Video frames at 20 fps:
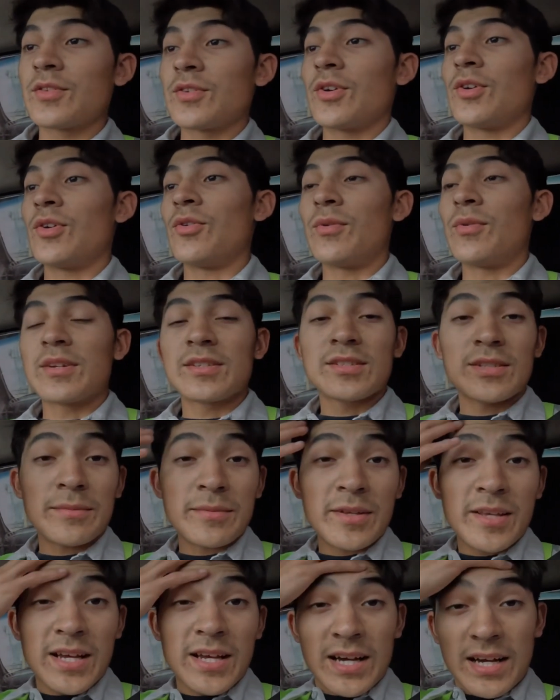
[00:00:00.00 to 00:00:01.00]
Yo, what is
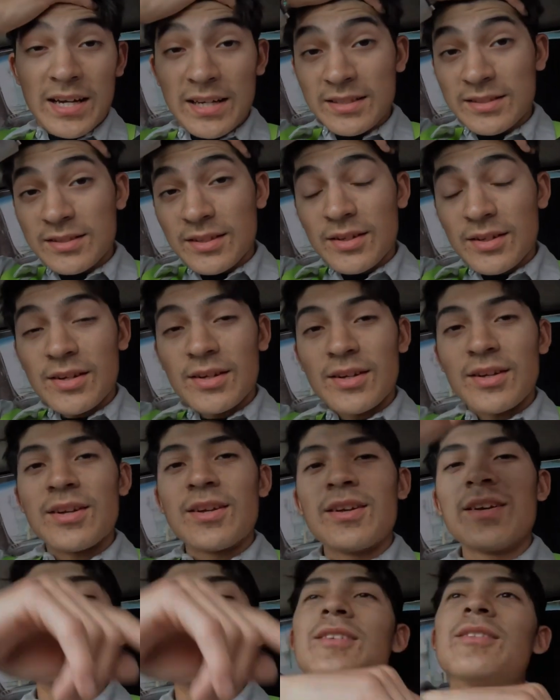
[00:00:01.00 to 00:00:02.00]
up, you guys?
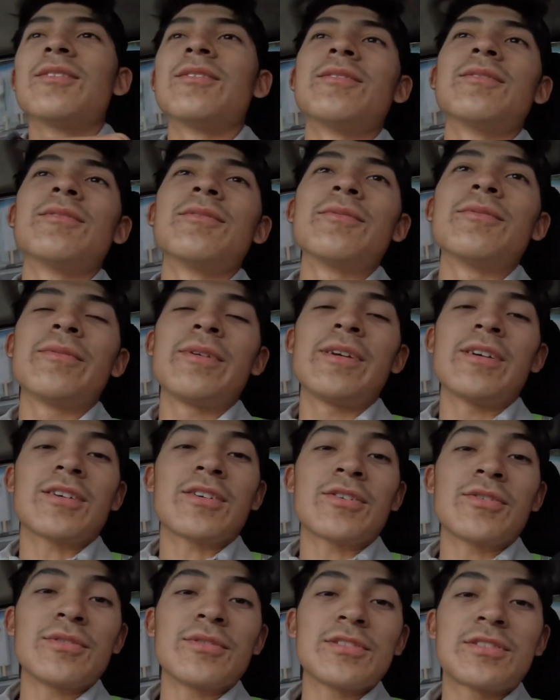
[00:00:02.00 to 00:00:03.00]
We
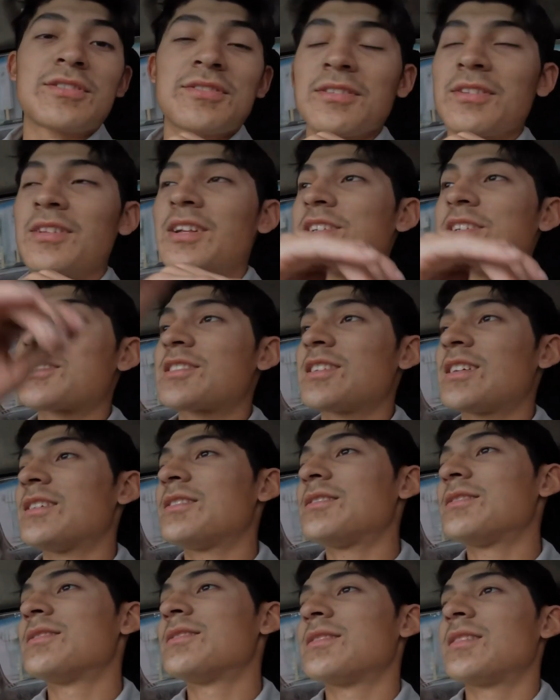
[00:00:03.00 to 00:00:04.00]
are going to lunch
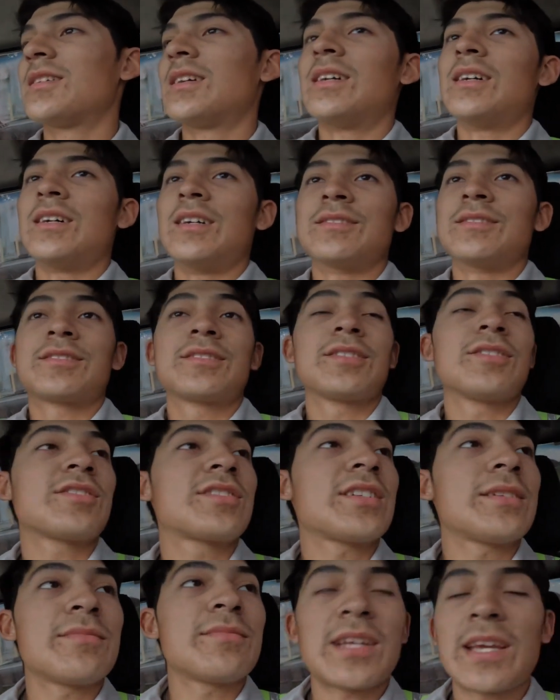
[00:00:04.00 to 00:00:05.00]
now. Still the
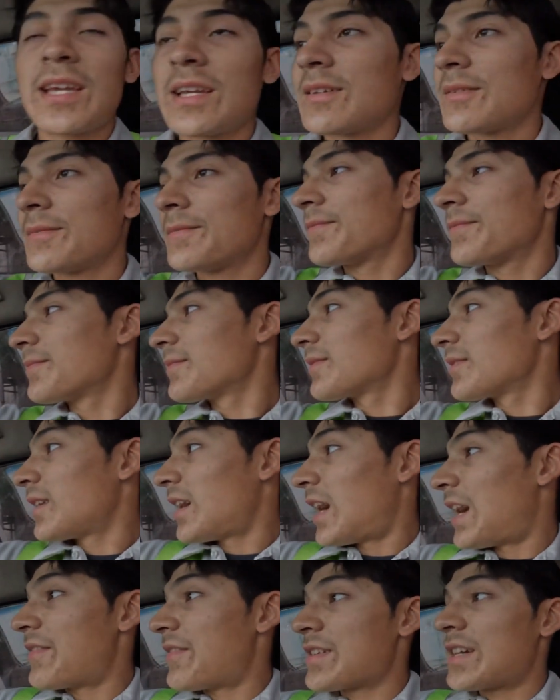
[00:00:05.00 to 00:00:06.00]
same day.
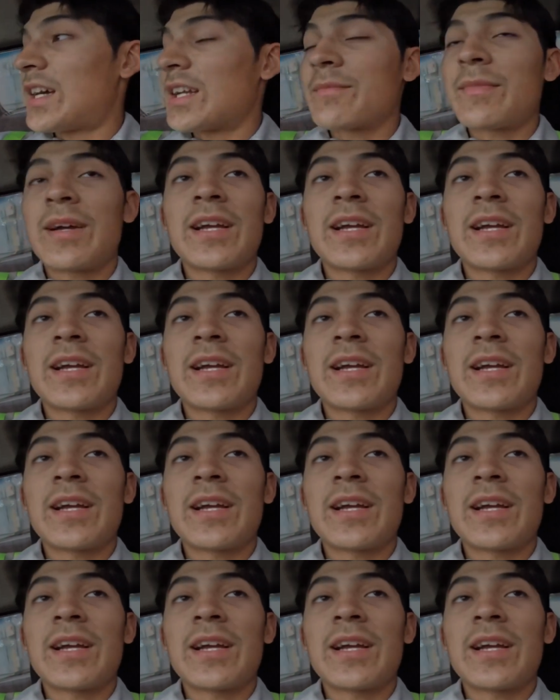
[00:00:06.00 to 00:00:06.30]
Haven't gotten